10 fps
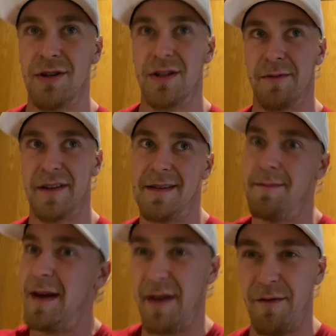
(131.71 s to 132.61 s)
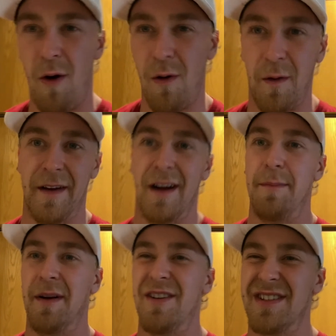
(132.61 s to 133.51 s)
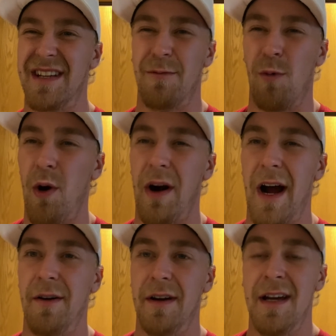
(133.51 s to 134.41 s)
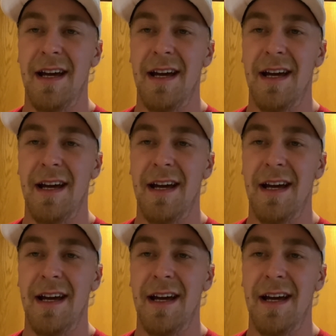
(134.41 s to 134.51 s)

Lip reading: just ones that maybe have a hole in the armpit or just getting wore out,